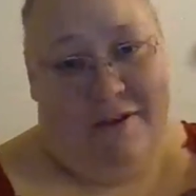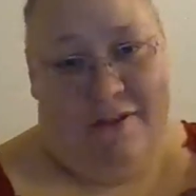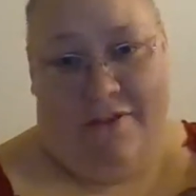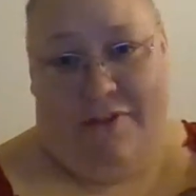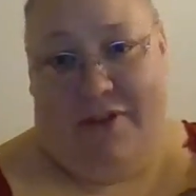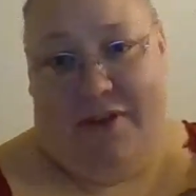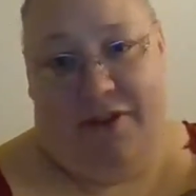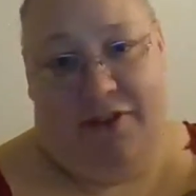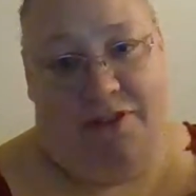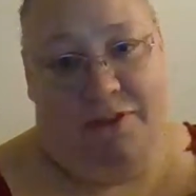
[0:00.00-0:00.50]

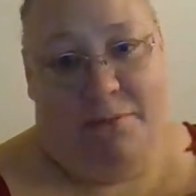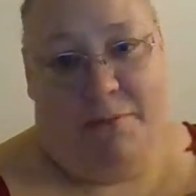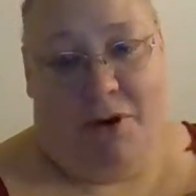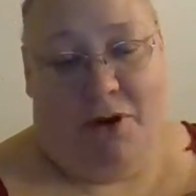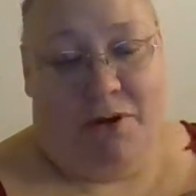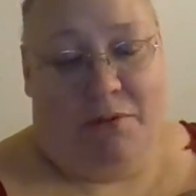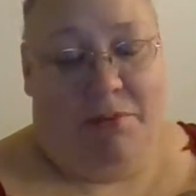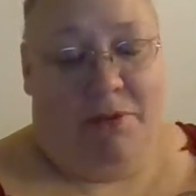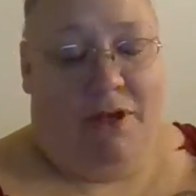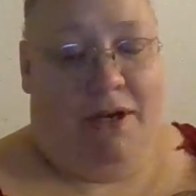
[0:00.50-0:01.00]
the
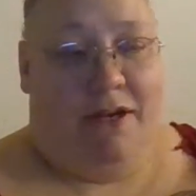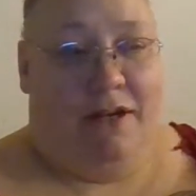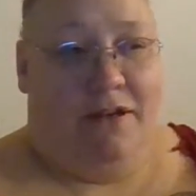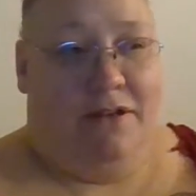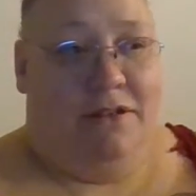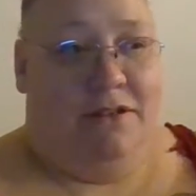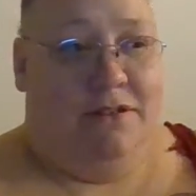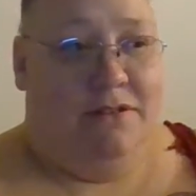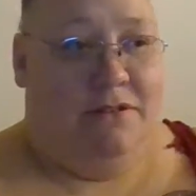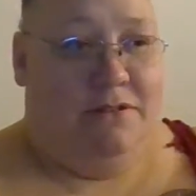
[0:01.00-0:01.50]

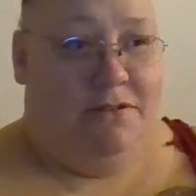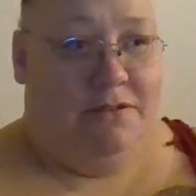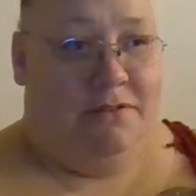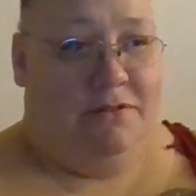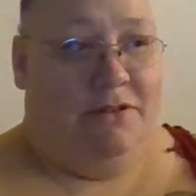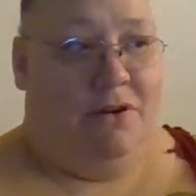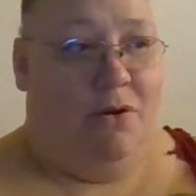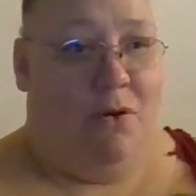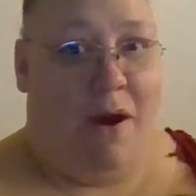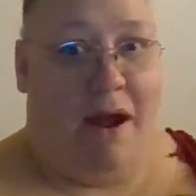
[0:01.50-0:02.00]
Markiplier
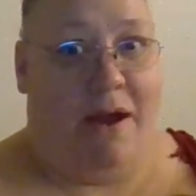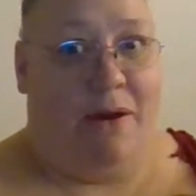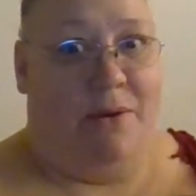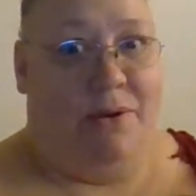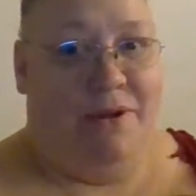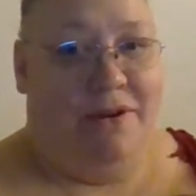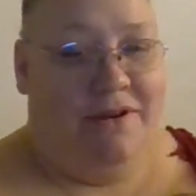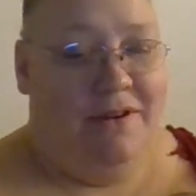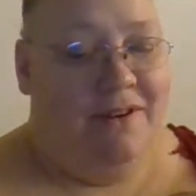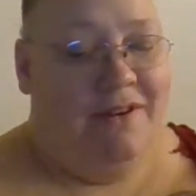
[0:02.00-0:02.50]

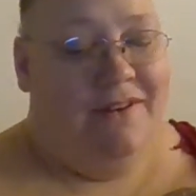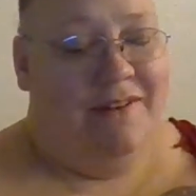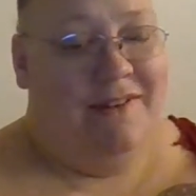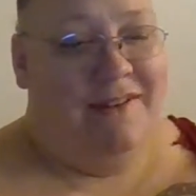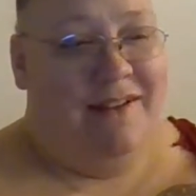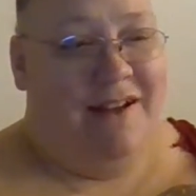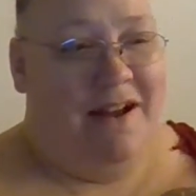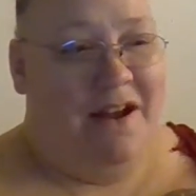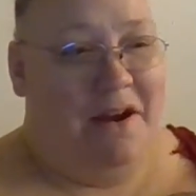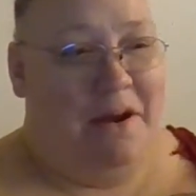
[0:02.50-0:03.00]
crowd,
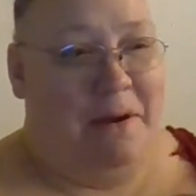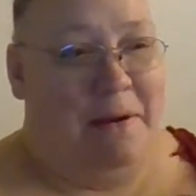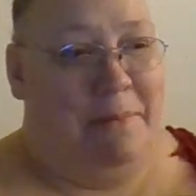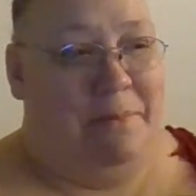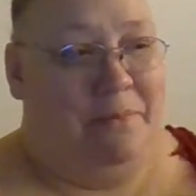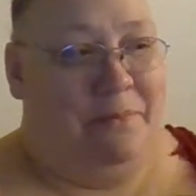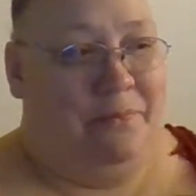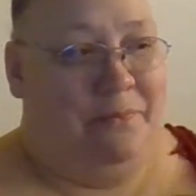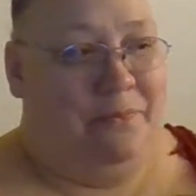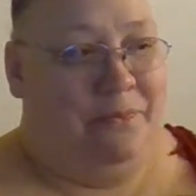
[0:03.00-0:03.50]

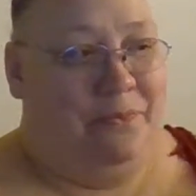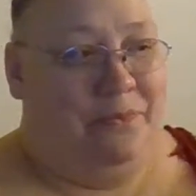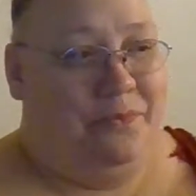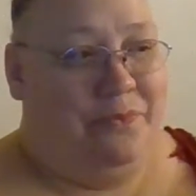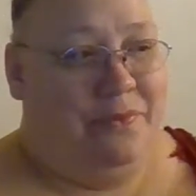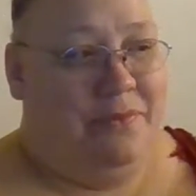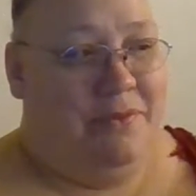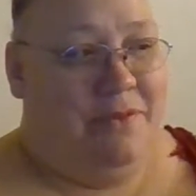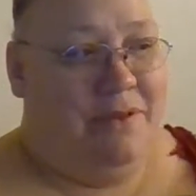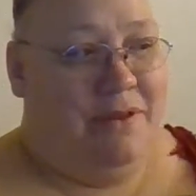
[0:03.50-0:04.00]
um,
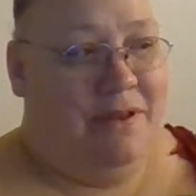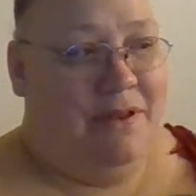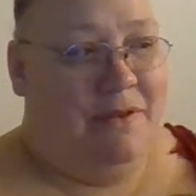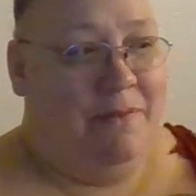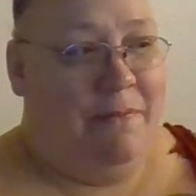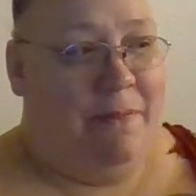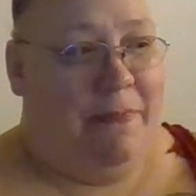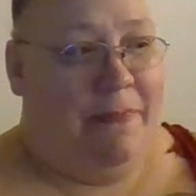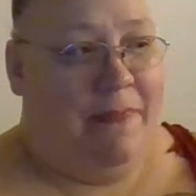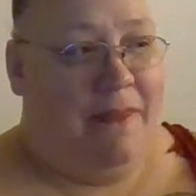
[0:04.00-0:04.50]

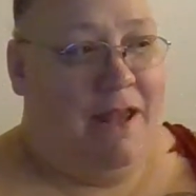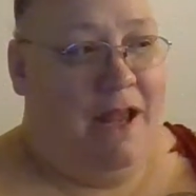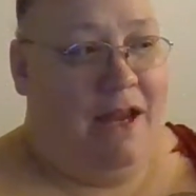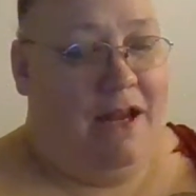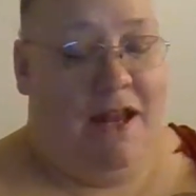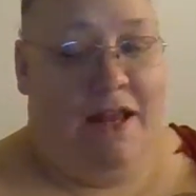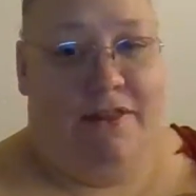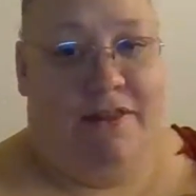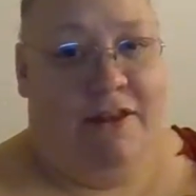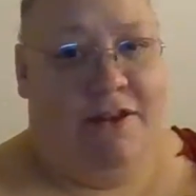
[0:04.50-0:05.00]

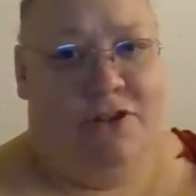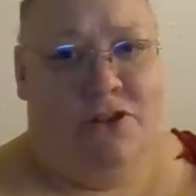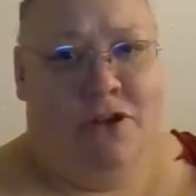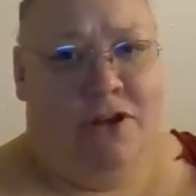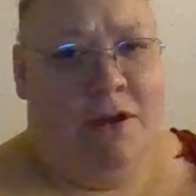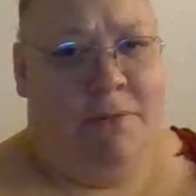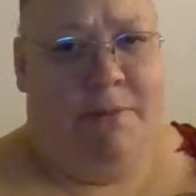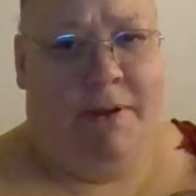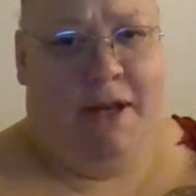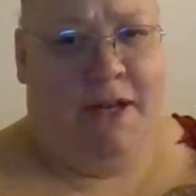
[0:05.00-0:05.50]
and they
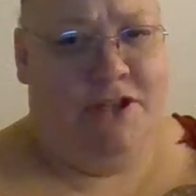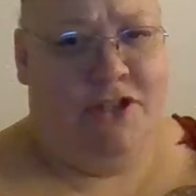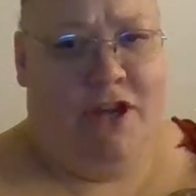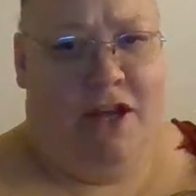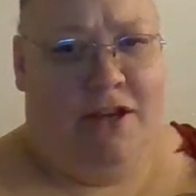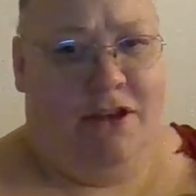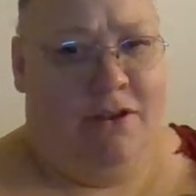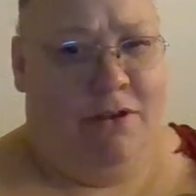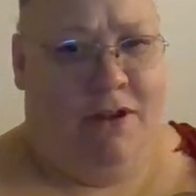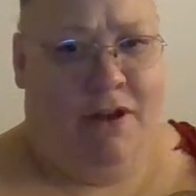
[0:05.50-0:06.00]
took up any
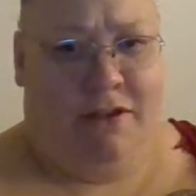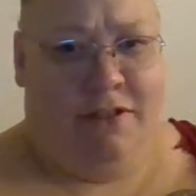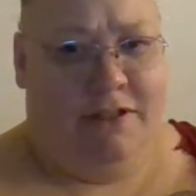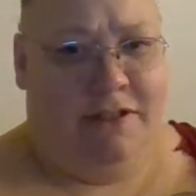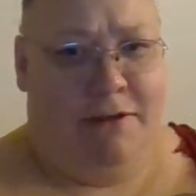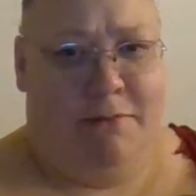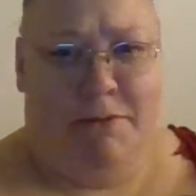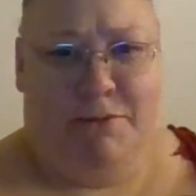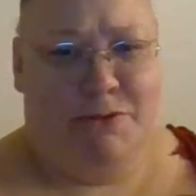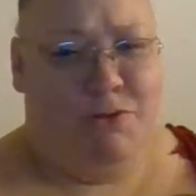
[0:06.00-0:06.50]
chant you yelled at
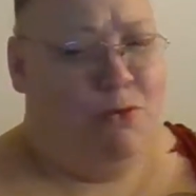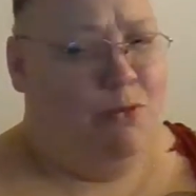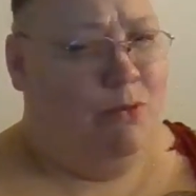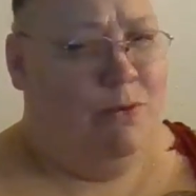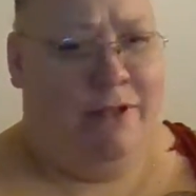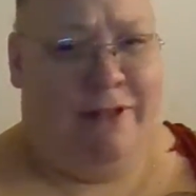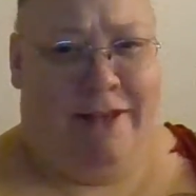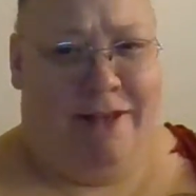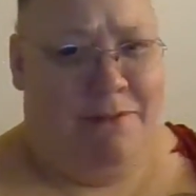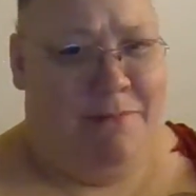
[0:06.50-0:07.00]
them. It was
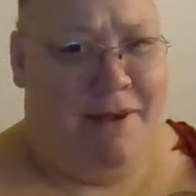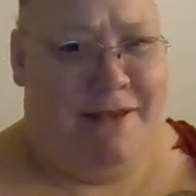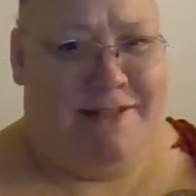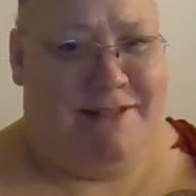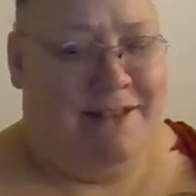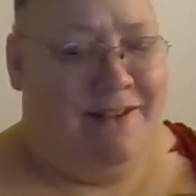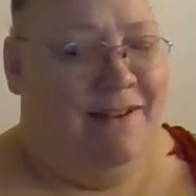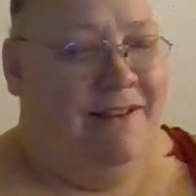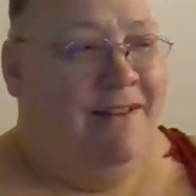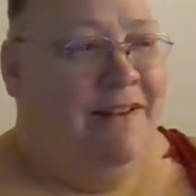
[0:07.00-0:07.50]
really
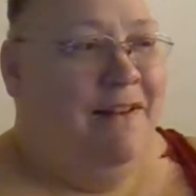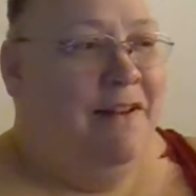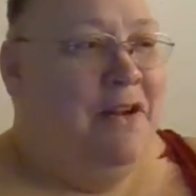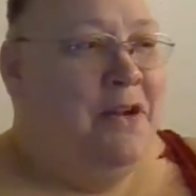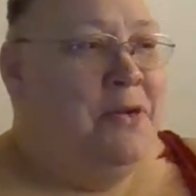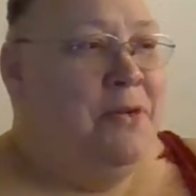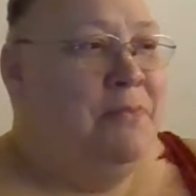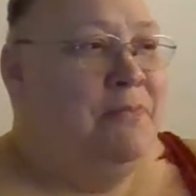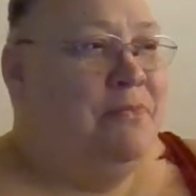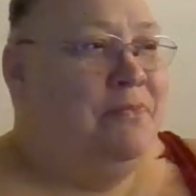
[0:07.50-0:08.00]
amazing.
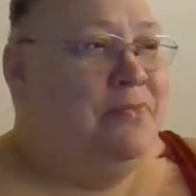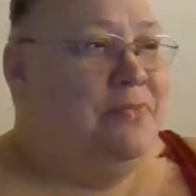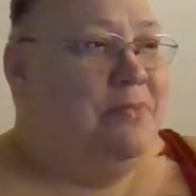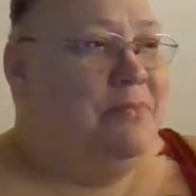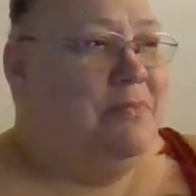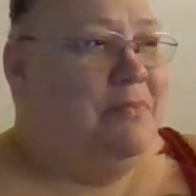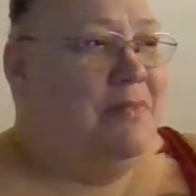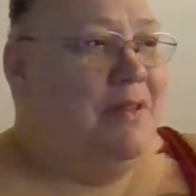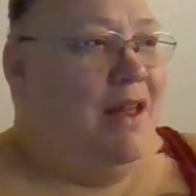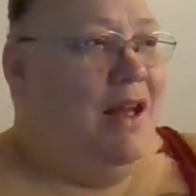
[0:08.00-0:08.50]

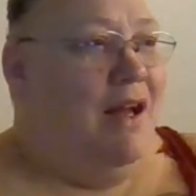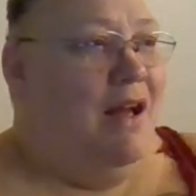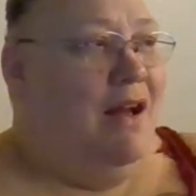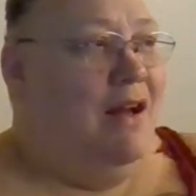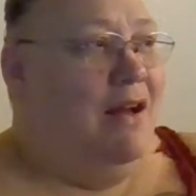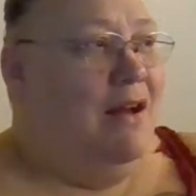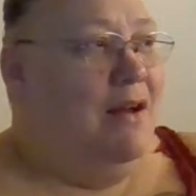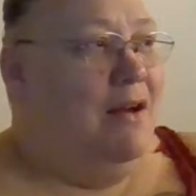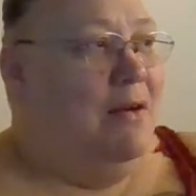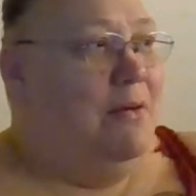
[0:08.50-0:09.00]

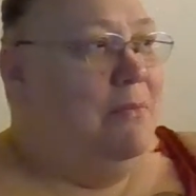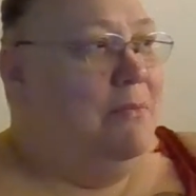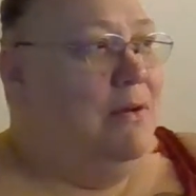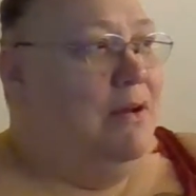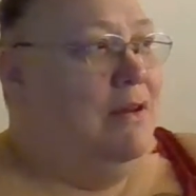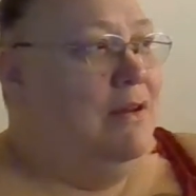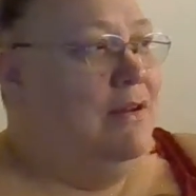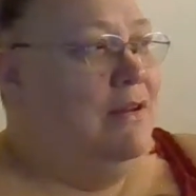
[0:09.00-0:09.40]
Um,